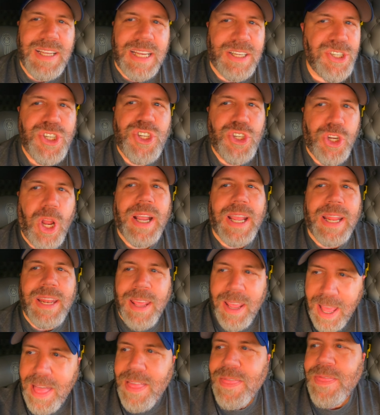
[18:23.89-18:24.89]
That's trucking.
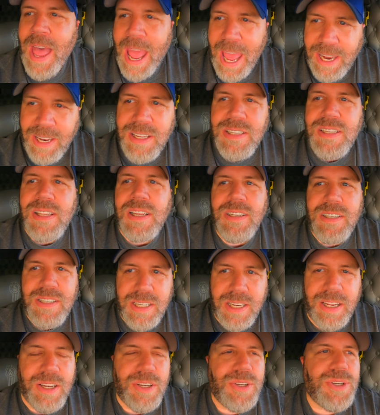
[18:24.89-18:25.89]
That is
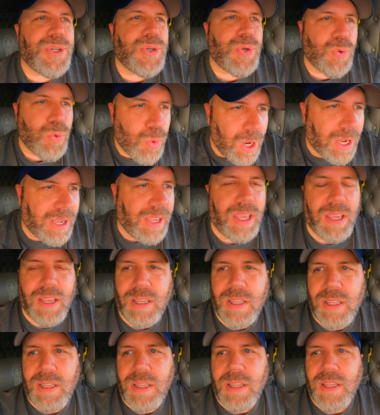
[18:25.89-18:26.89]
legit trucking.
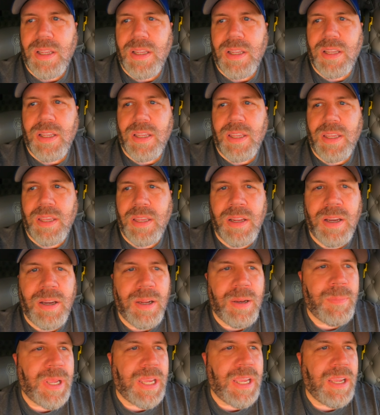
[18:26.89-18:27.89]
You know
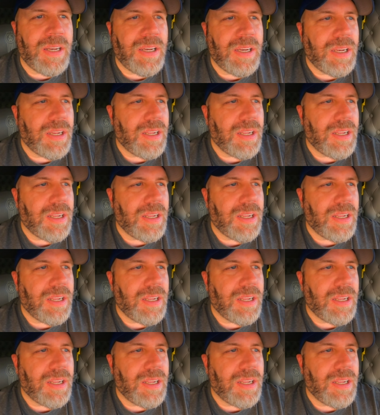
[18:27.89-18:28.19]
what I mean?